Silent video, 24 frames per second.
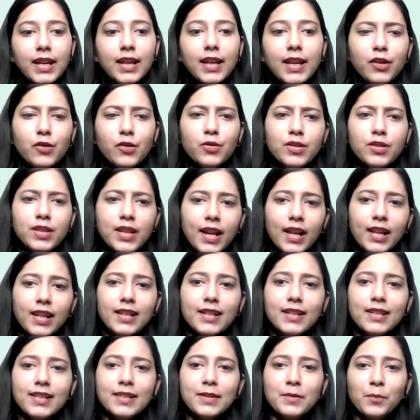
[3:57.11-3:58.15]
Can you
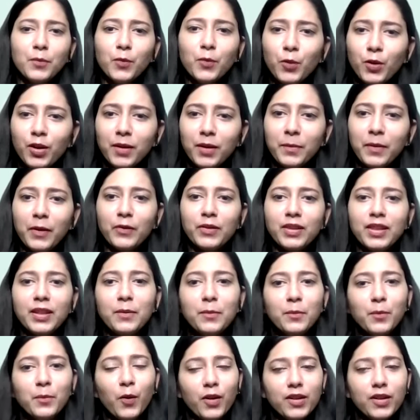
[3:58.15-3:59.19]
tell us more about the
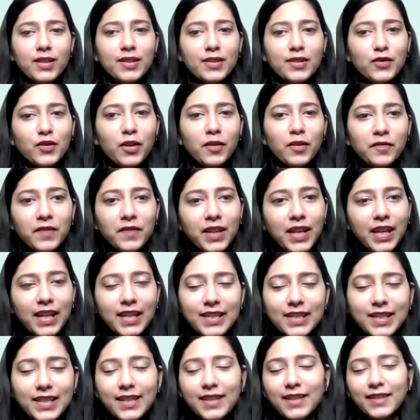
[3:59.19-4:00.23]
importance of ENT?